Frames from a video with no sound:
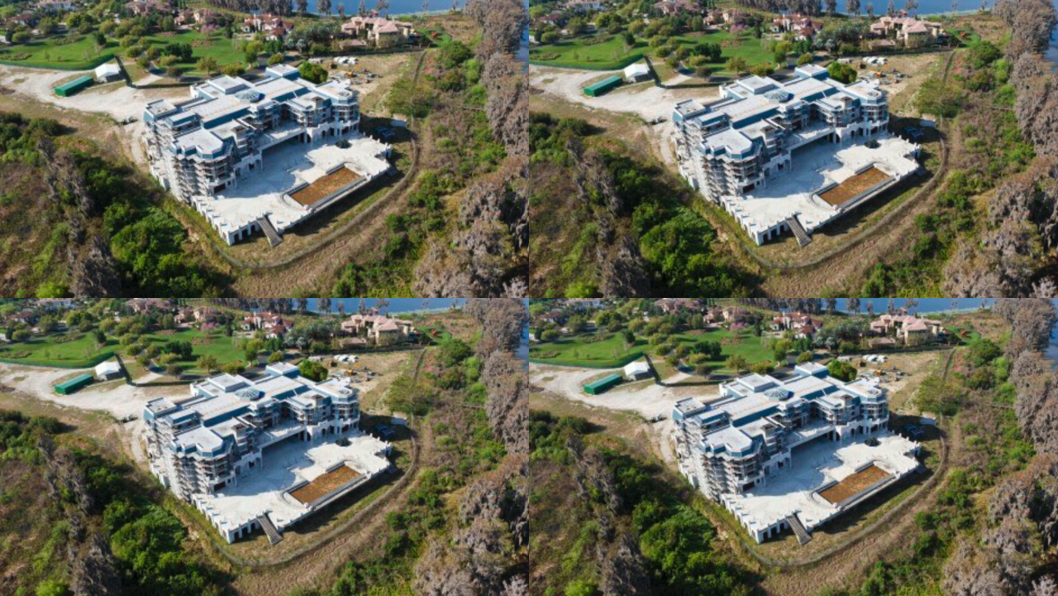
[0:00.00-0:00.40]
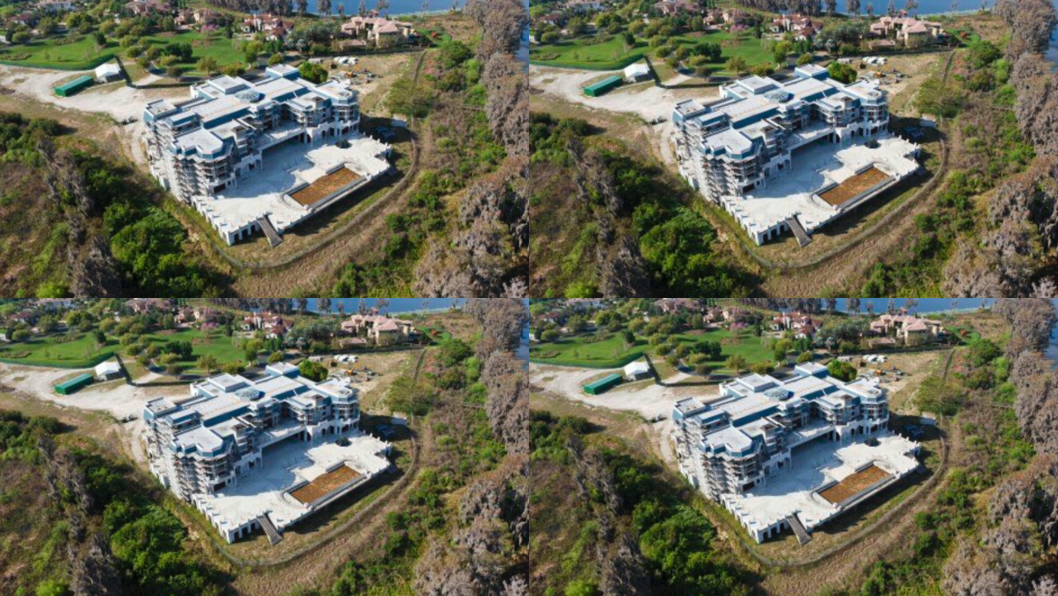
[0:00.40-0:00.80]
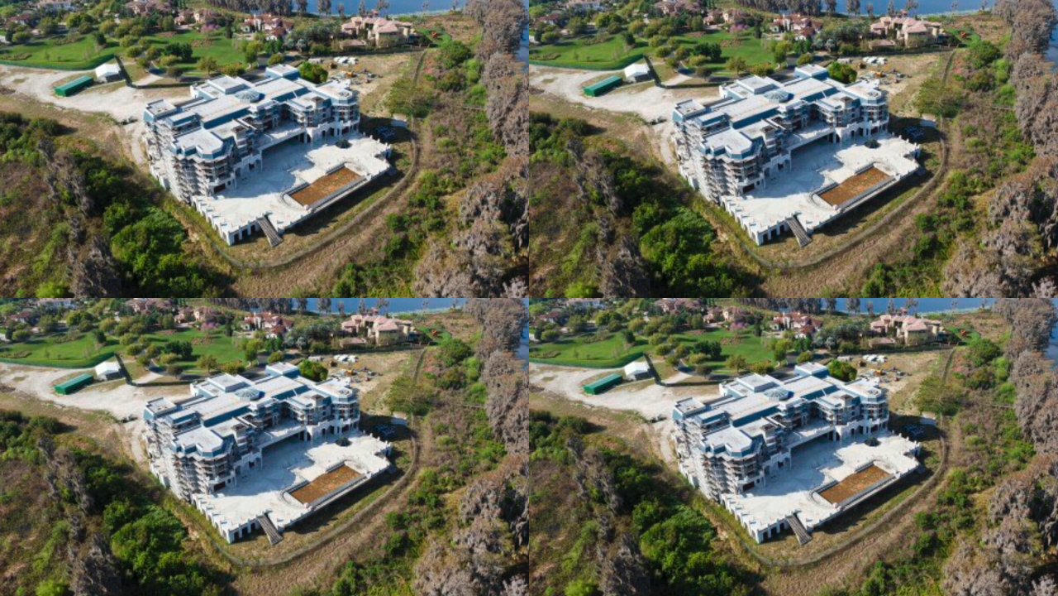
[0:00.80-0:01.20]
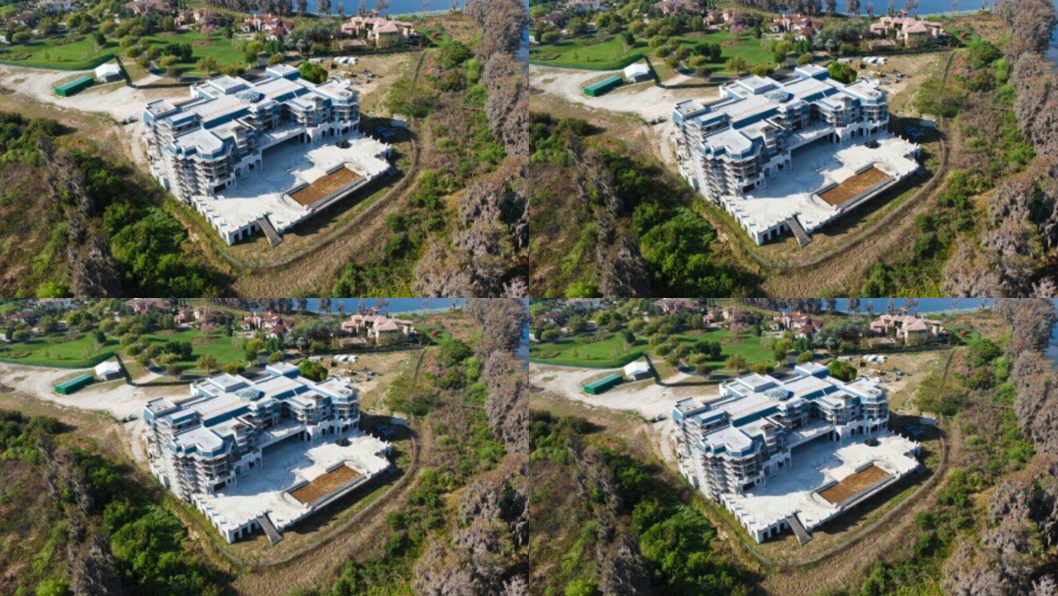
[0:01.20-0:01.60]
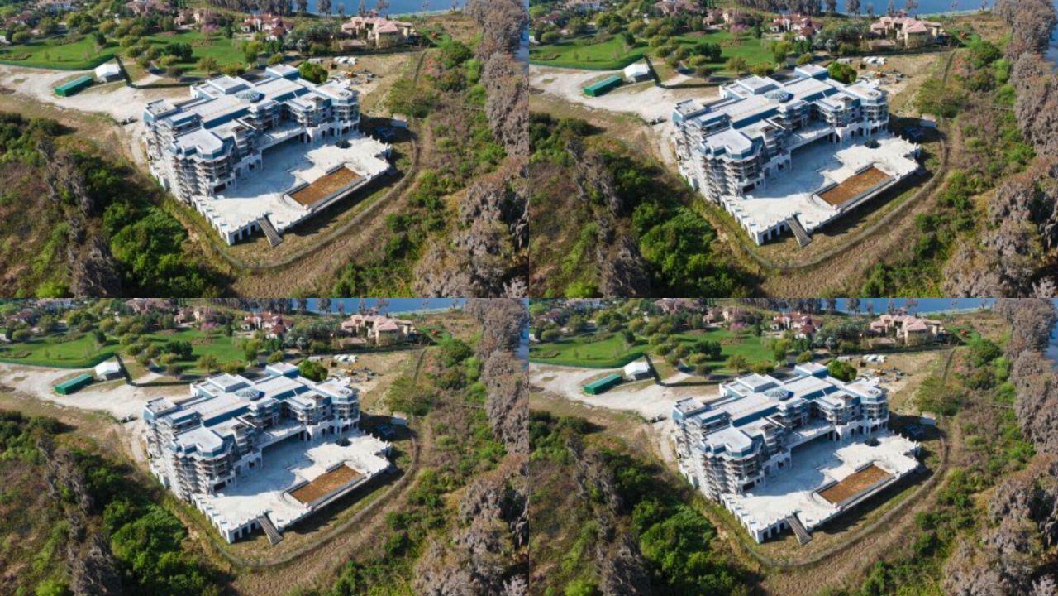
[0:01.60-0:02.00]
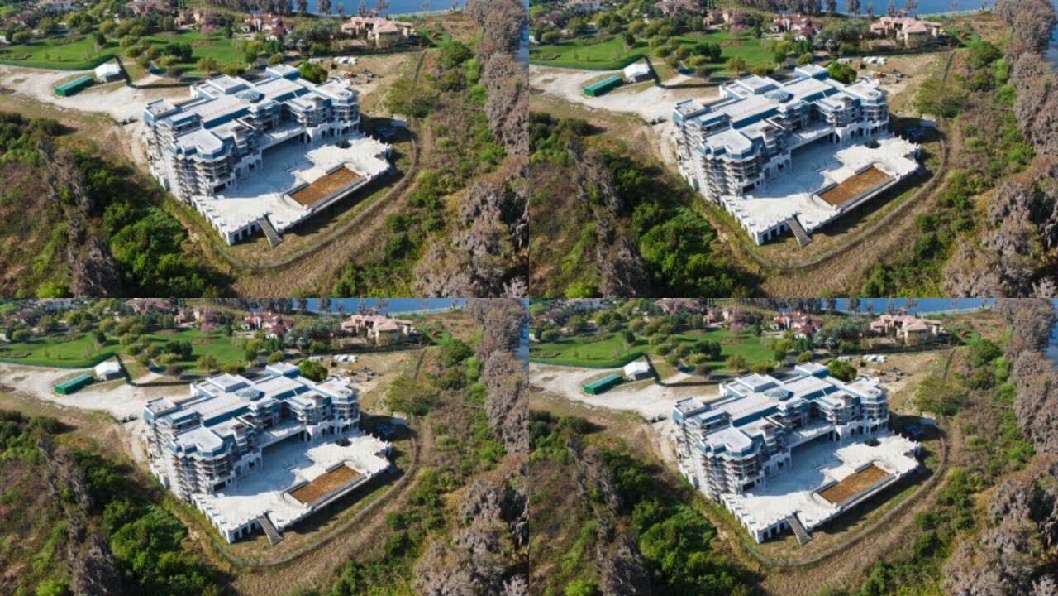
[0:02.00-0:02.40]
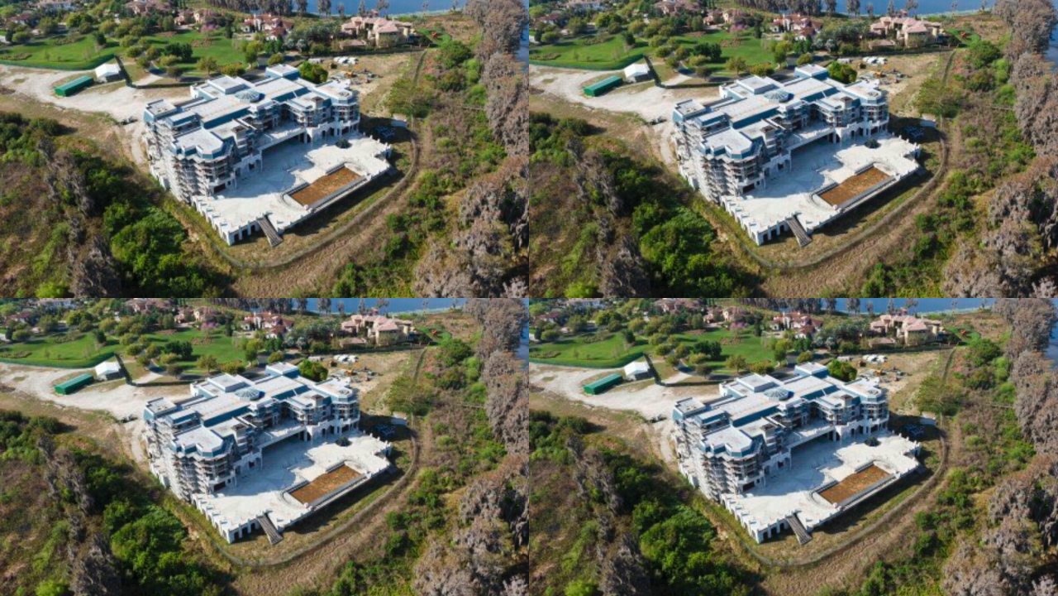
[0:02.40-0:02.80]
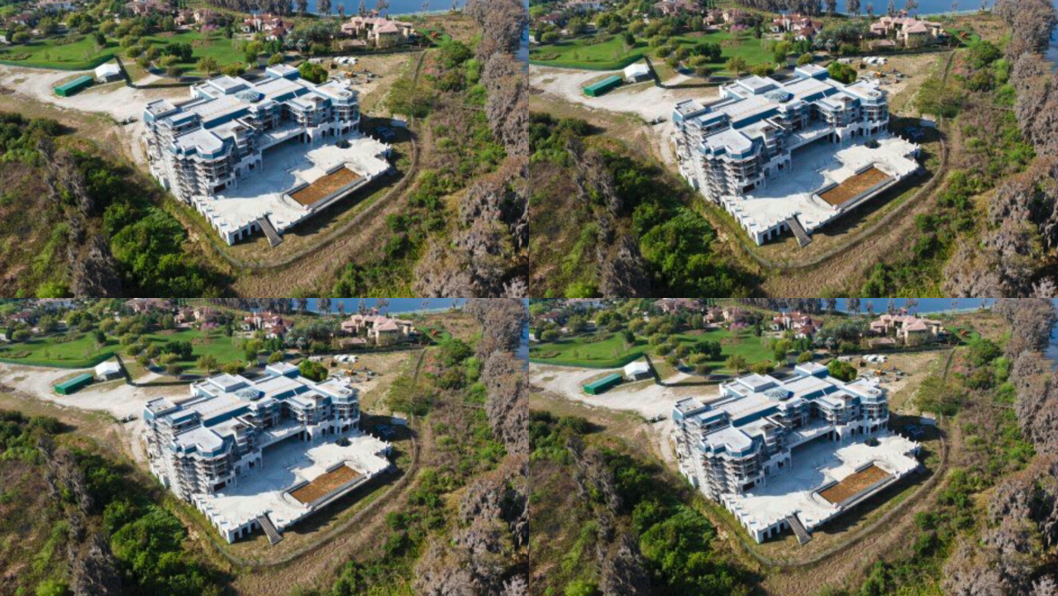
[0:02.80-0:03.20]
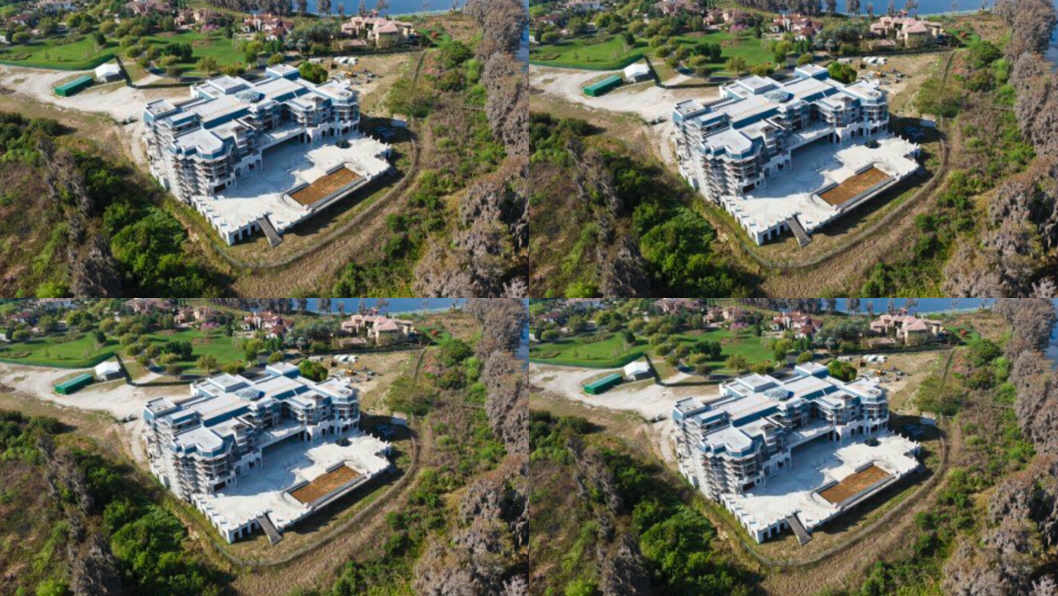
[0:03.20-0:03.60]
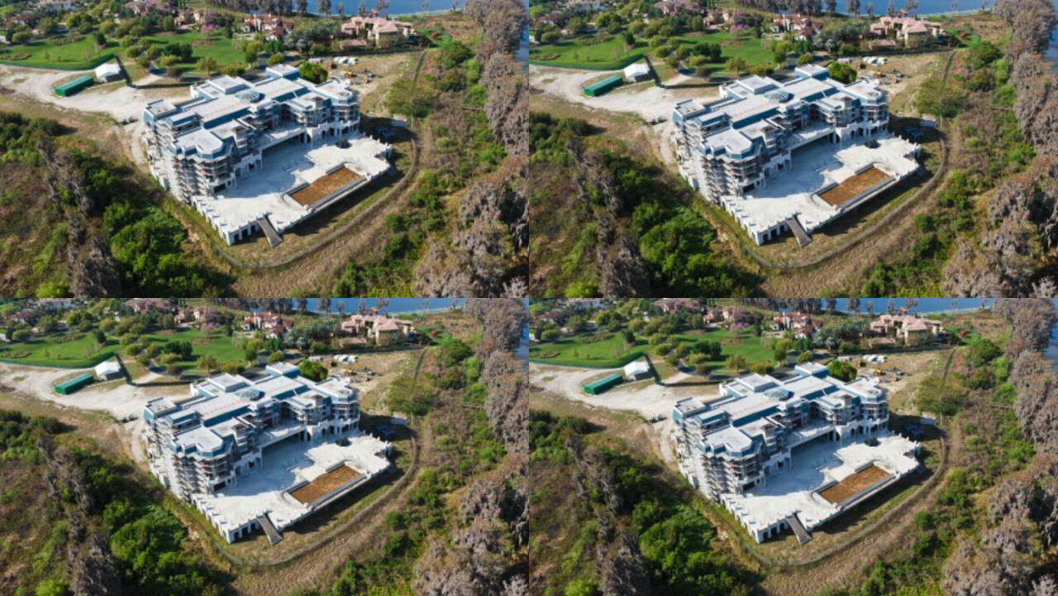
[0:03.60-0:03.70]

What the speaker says: Nobody's mouth can be seen.